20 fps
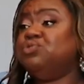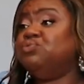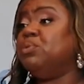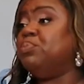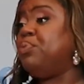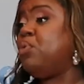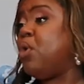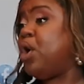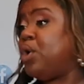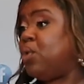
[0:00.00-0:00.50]
You
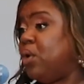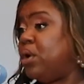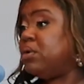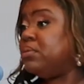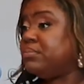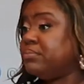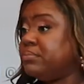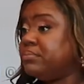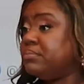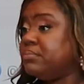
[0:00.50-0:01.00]
report on
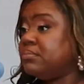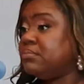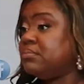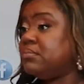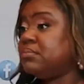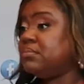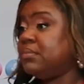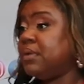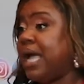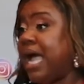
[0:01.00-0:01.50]
them.
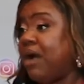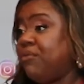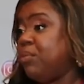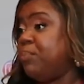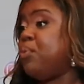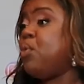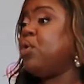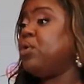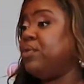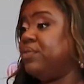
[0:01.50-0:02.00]
I
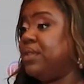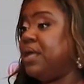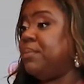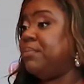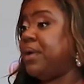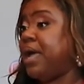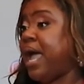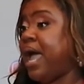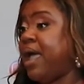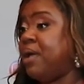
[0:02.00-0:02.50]
report on them.
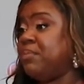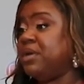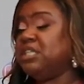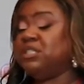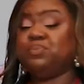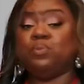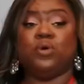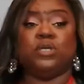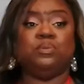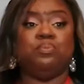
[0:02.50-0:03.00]
I'm a
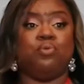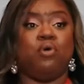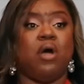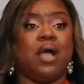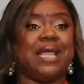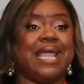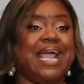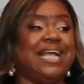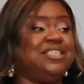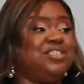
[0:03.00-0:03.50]
sports
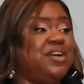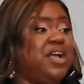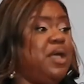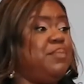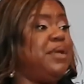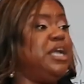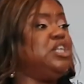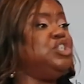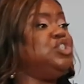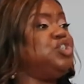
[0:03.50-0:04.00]
broadcaster,
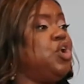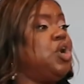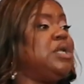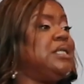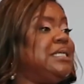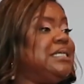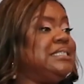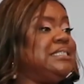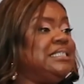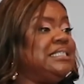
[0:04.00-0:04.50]
I'm a
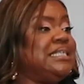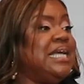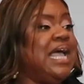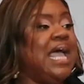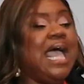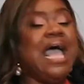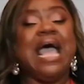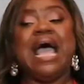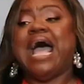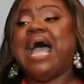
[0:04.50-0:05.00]
journalist.
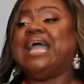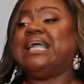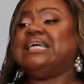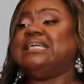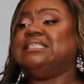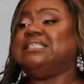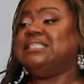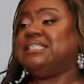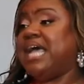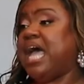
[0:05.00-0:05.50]
I
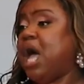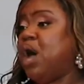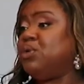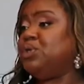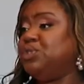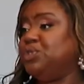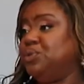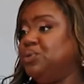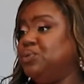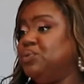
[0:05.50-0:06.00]
can
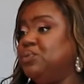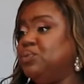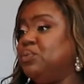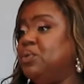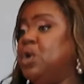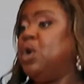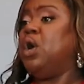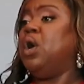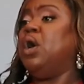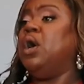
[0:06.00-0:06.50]
tell you
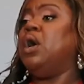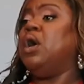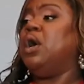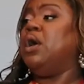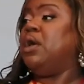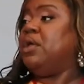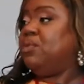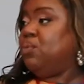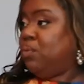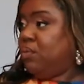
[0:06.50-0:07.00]

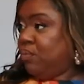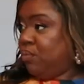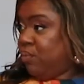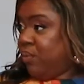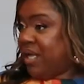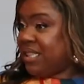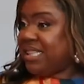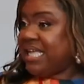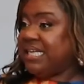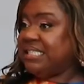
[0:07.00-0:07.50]

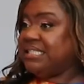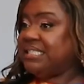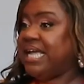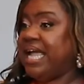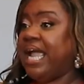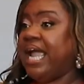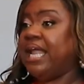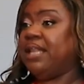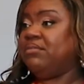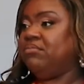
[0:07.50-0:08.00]
what they
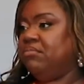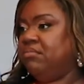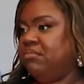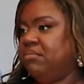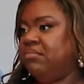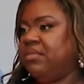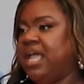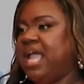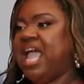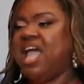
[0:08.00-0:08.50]
said,
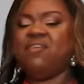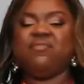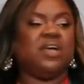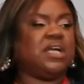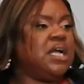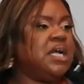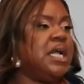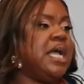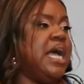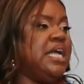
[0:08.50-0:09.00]
they have
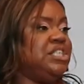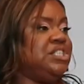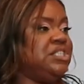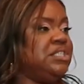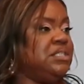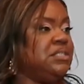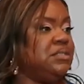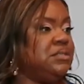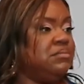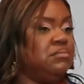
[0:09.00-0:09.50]
a concussion.